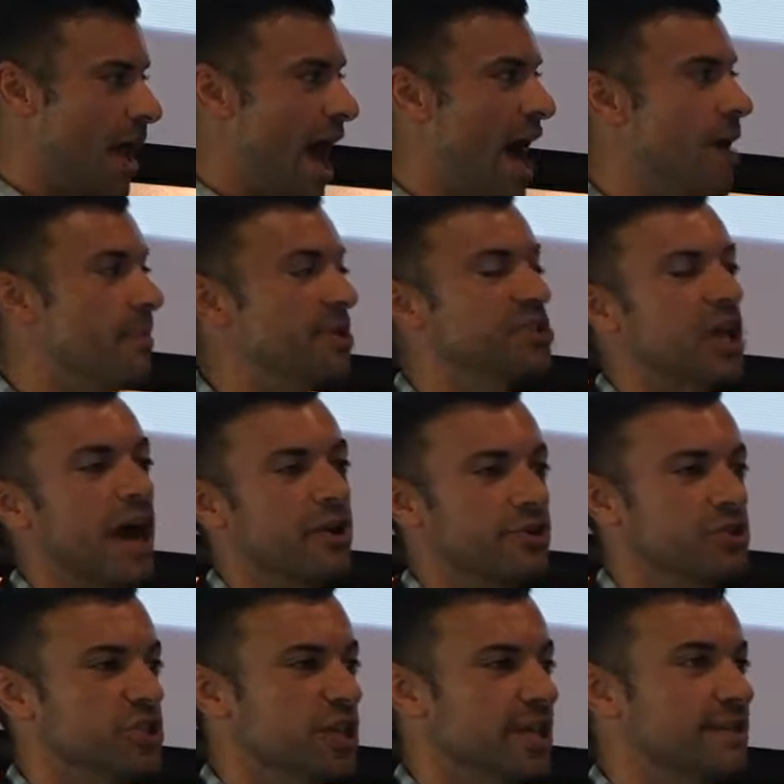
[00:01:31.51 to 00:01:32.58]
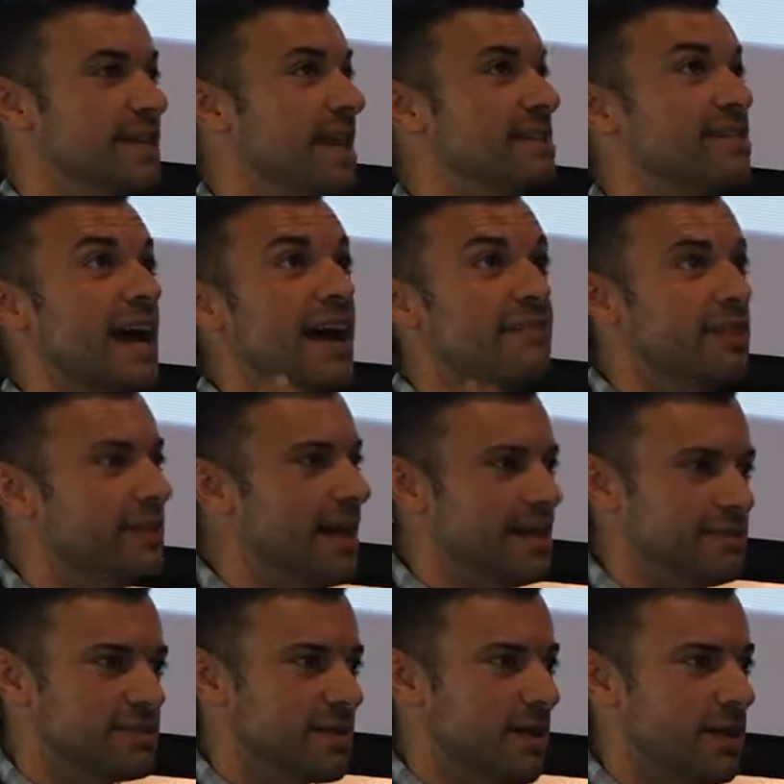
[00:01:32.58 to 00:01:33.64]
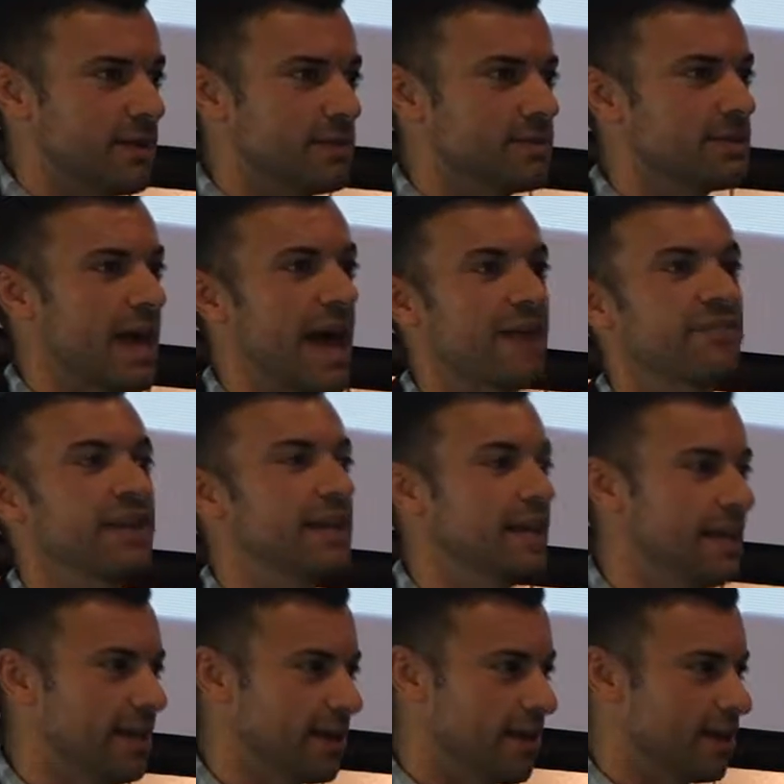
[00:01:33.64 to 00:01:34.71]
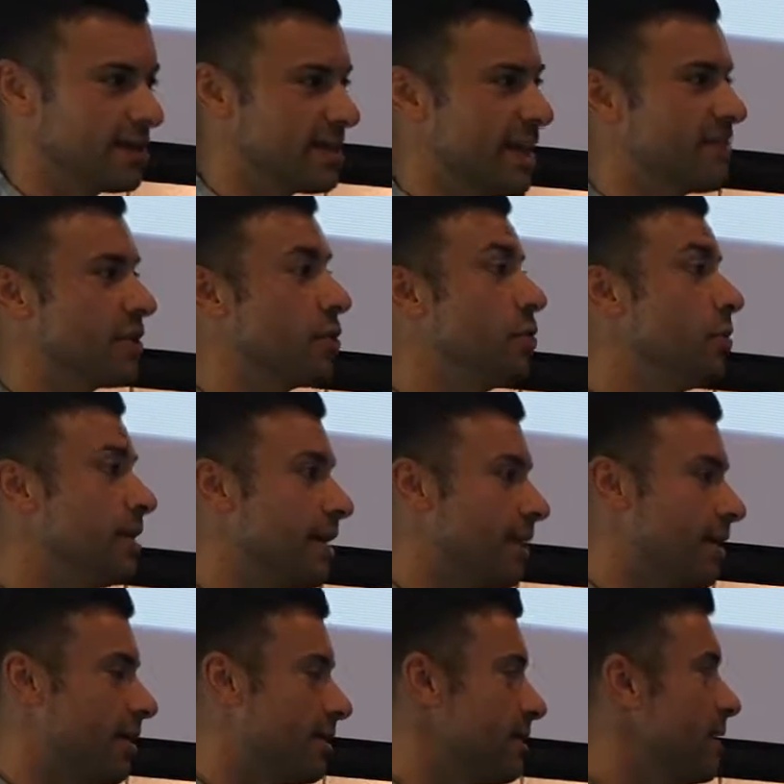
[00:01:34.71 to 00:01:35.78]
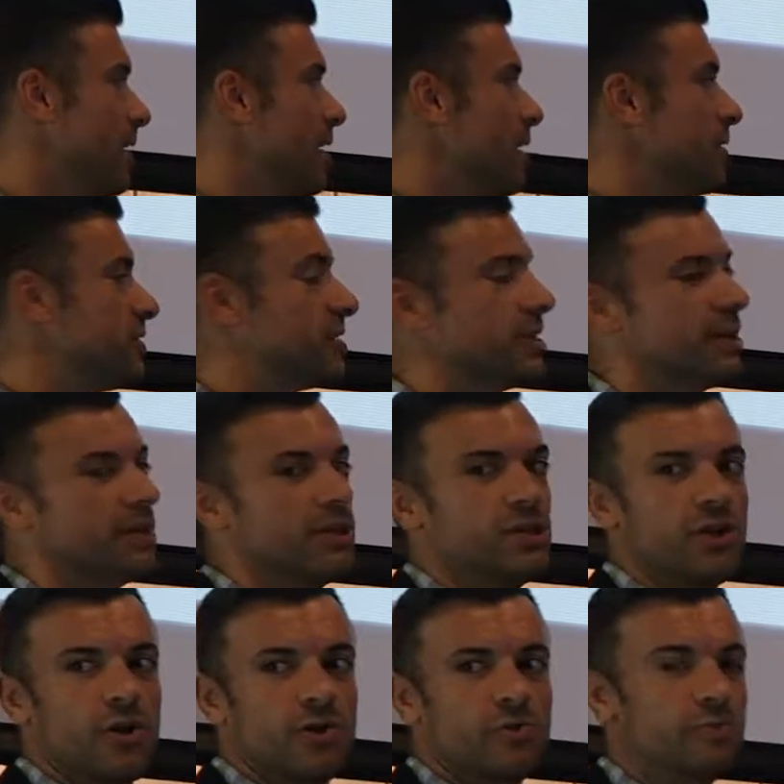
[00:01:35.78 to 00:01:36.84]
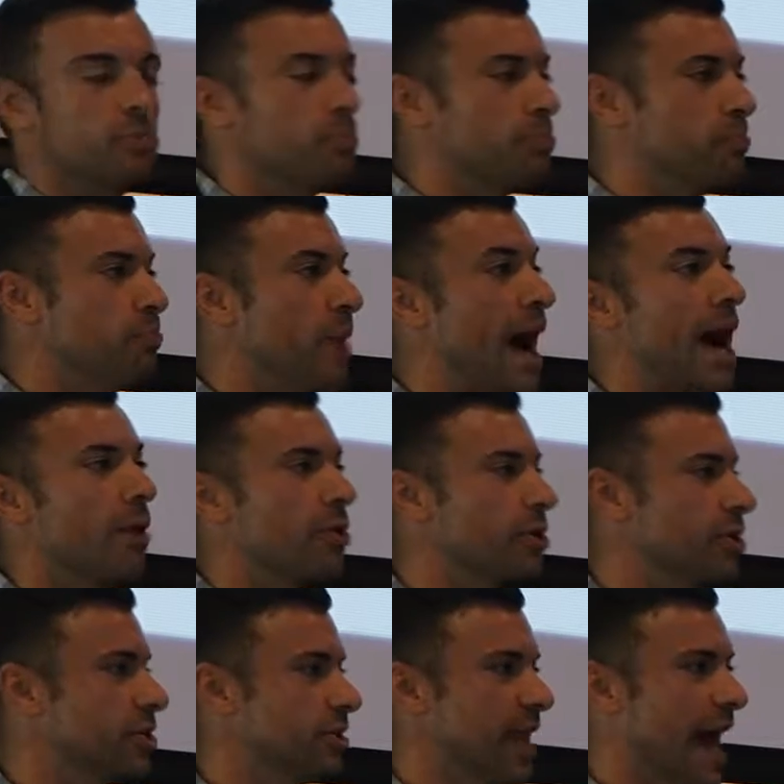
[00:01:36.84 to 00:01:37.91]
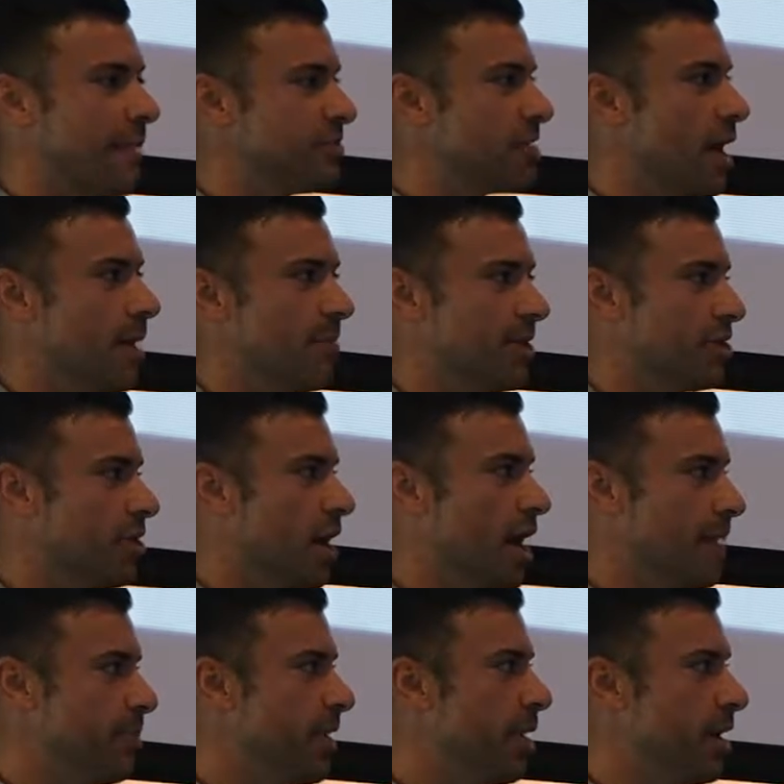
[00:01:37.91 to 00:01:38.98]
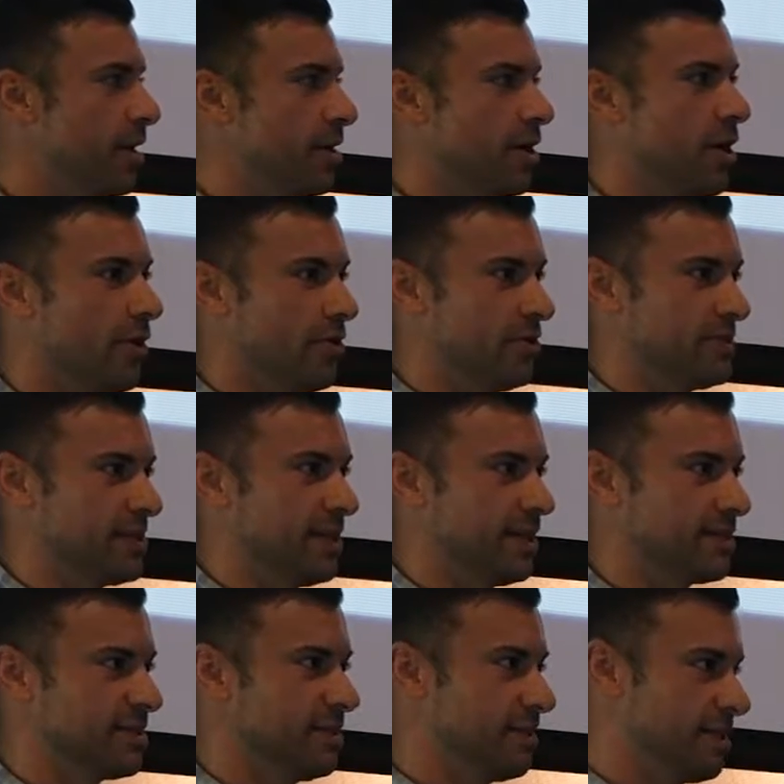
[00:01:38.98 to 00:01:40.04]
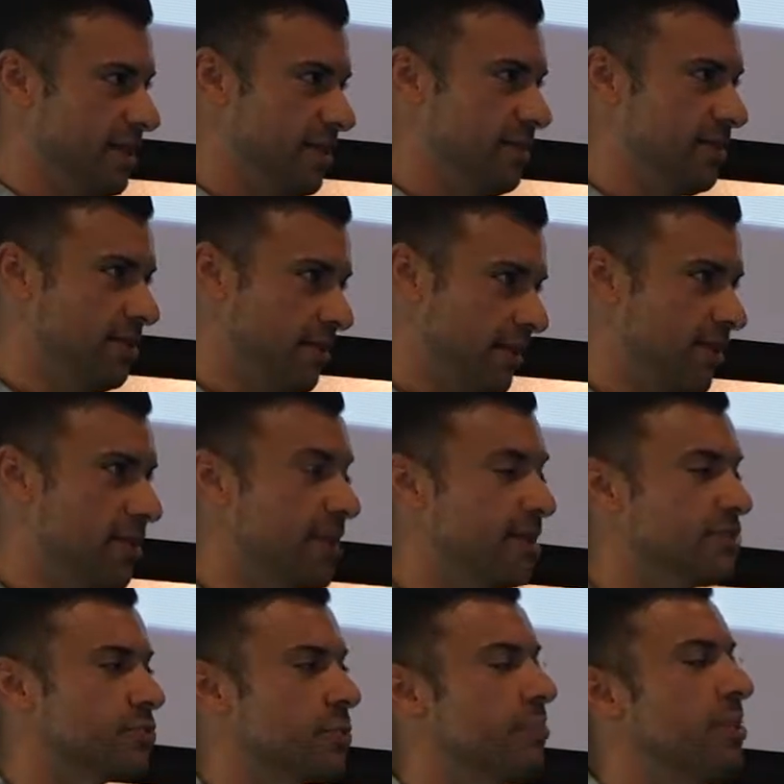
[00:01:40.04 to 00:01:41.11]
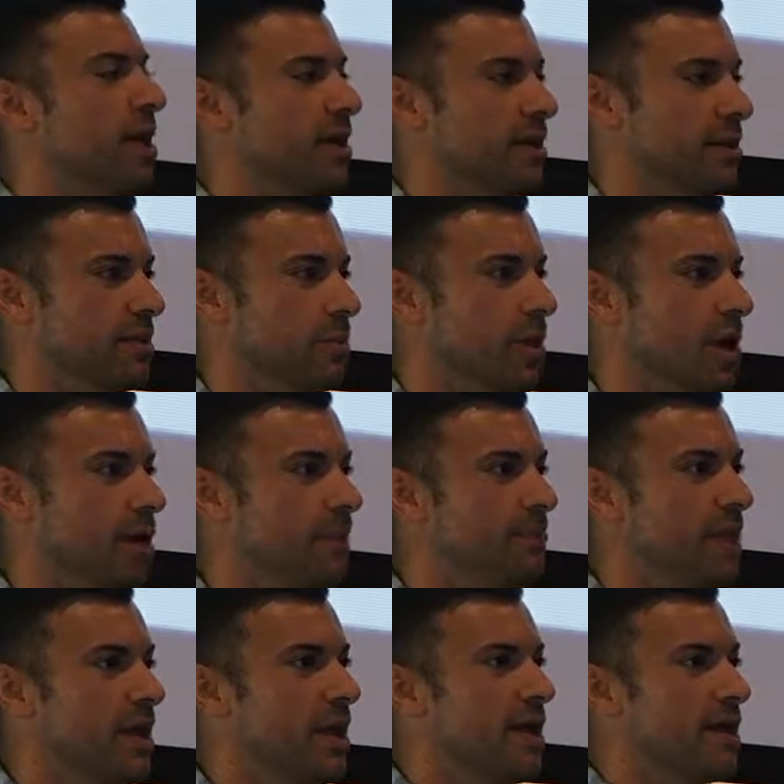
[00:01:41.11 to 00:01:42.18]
How much energy it takes to have the lights on, to have the heating on, to have the cooling on, to power your laptop and your iPod and all those things, and the things we're plugging in the wall.